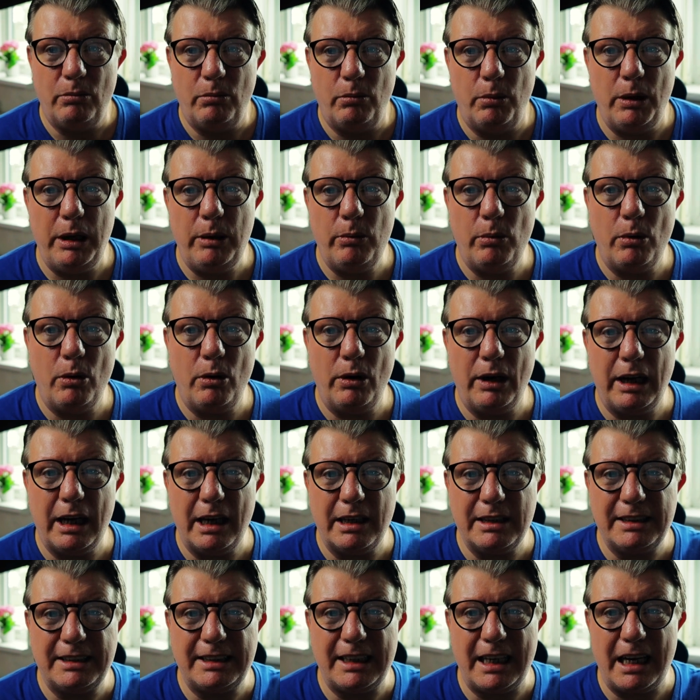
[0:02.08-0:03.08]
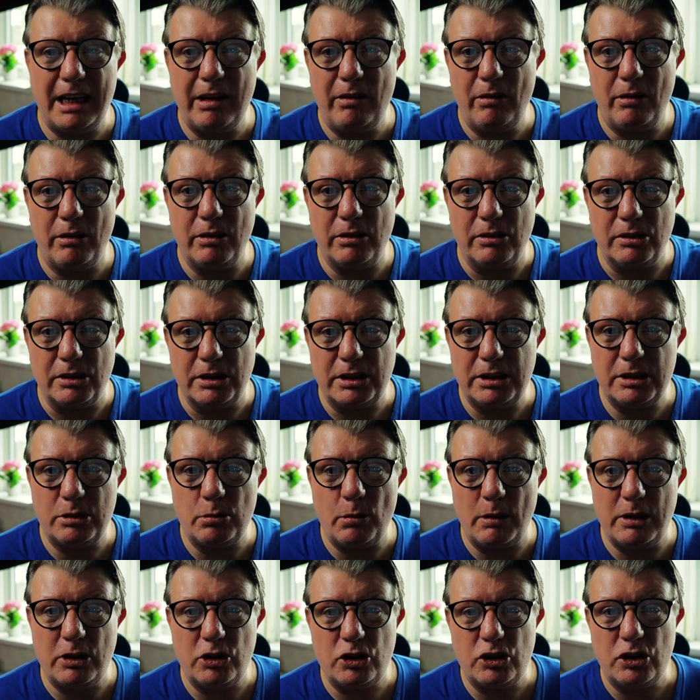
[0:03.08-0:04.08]
We won't get sirens
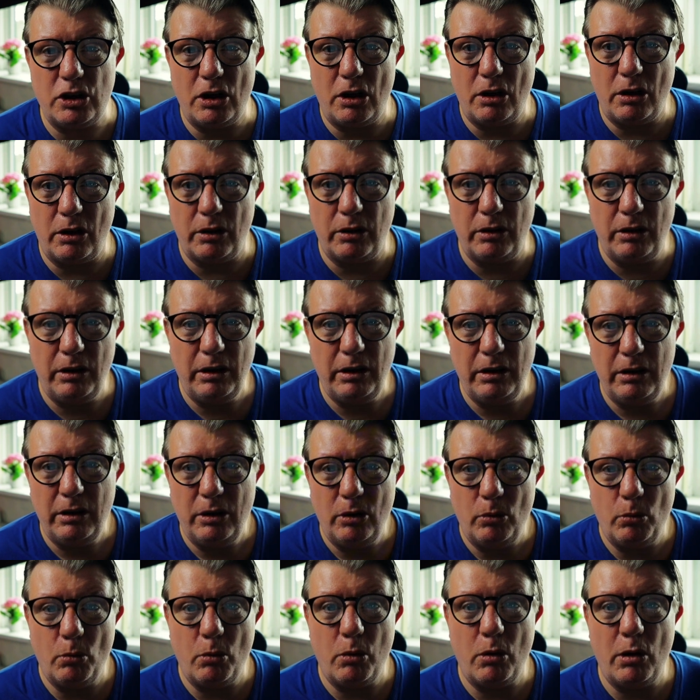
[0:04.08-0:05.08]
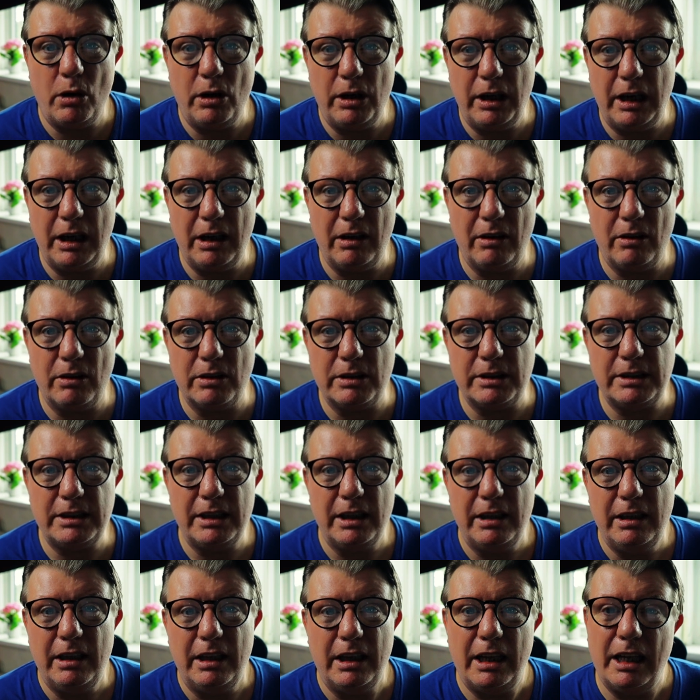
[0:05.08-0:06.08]
switched on warning us
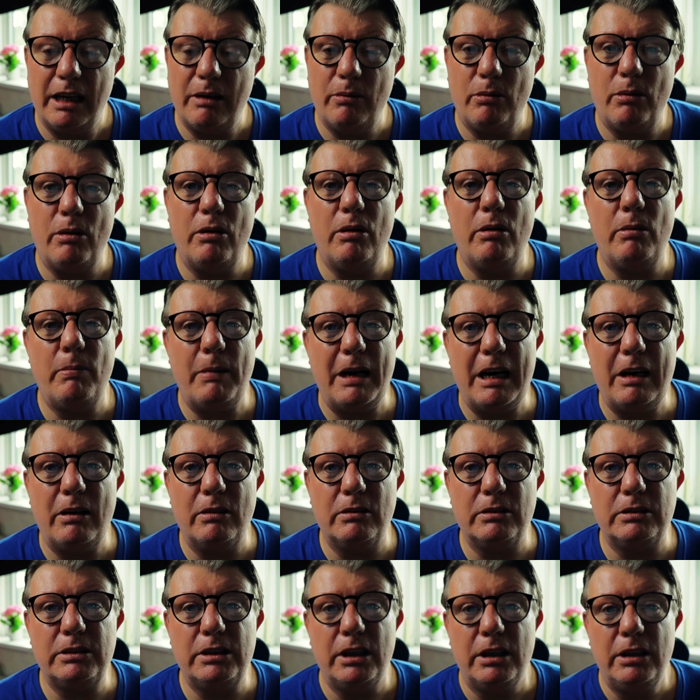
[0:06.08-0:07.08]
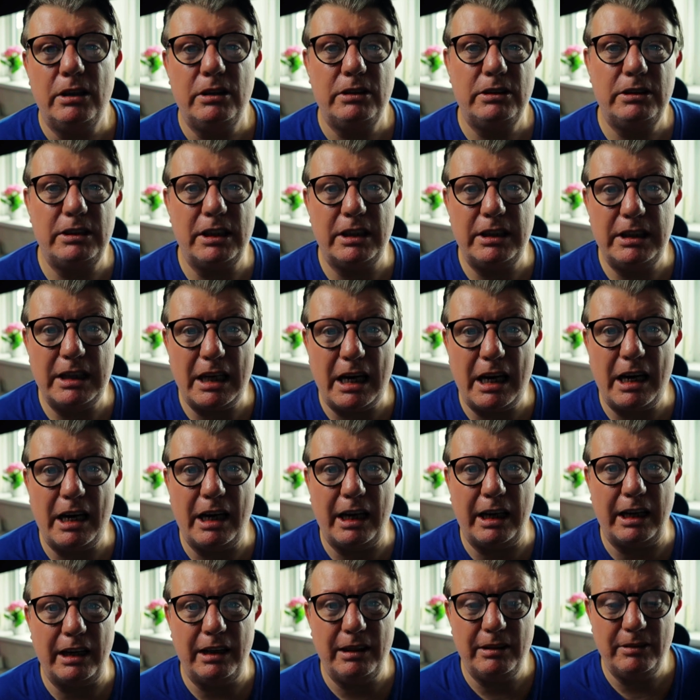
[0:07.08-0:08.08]
that we're about to
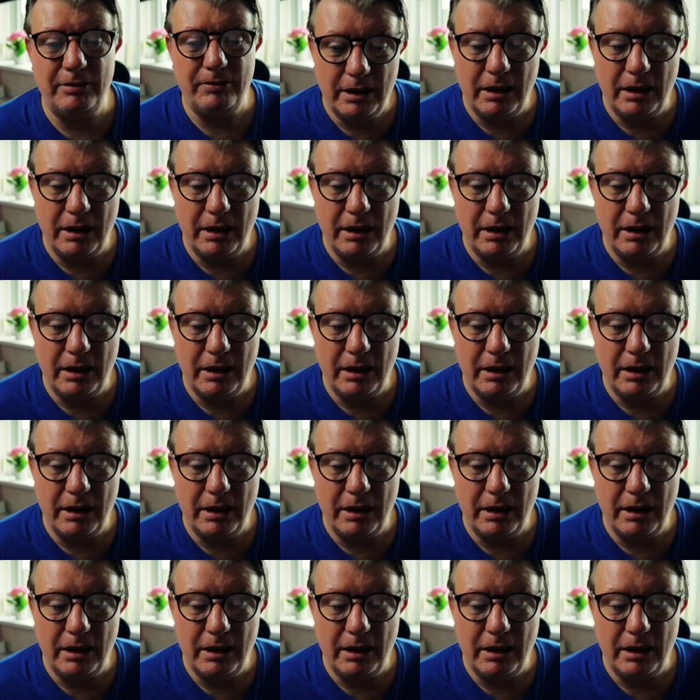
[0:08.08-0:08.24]
die.